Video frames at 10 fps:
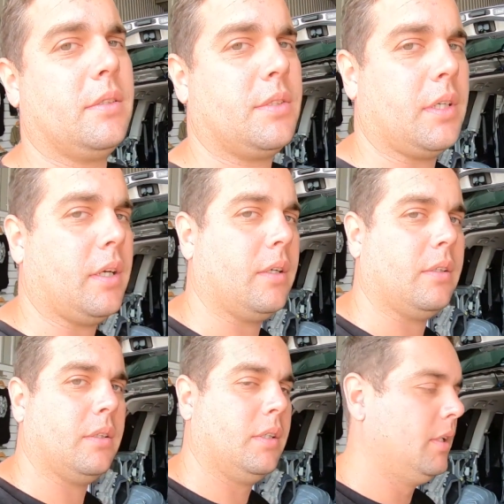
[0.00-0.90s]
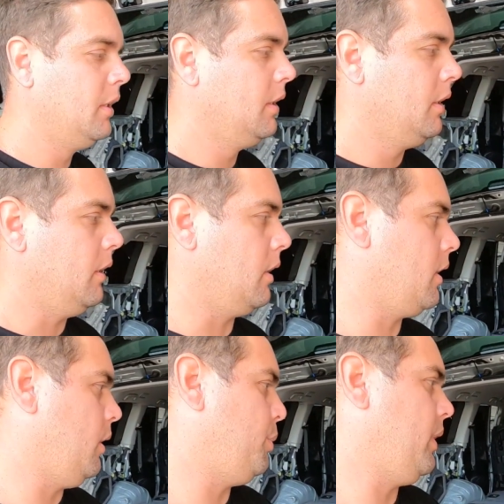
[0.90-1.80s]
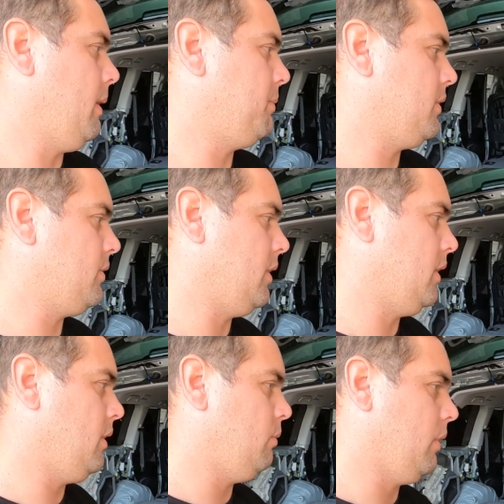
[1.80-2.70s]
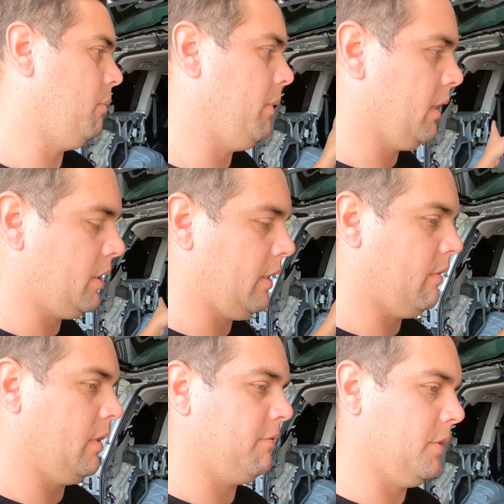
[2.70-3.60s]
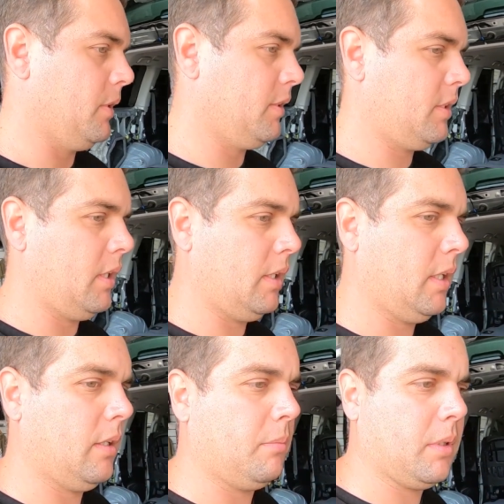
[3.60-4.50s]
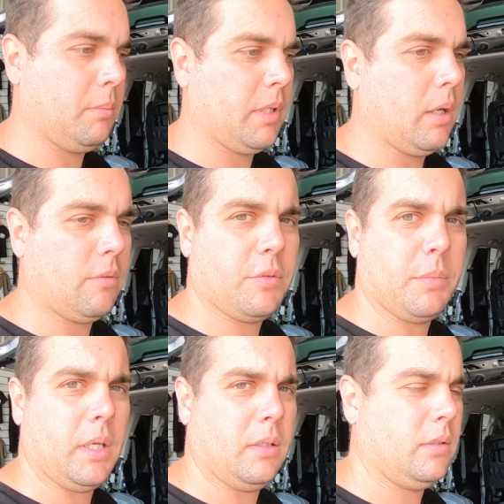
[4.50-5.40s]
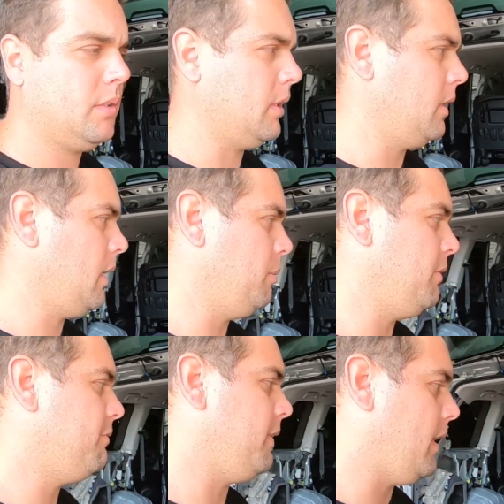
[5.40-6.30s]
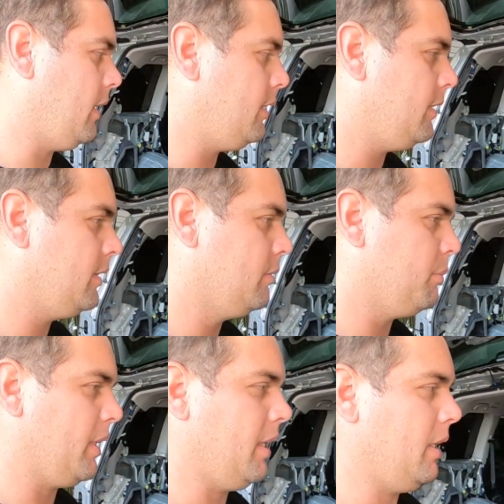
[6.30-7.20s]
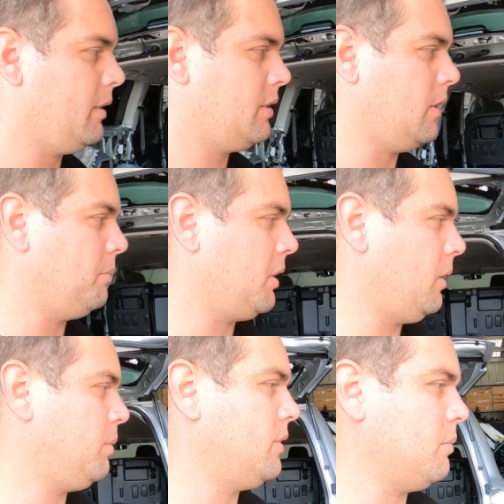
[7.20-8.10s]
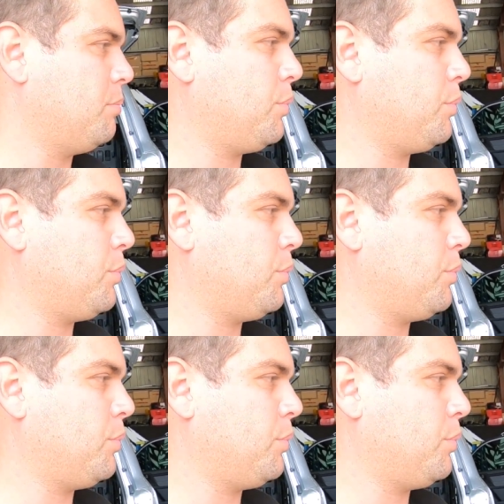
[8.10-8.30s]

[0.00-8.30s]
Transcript: So I've got to open it up to see where I'm mounting everything first, and then I'm going to be going from there. So that'll be fun. But yeah, time to open some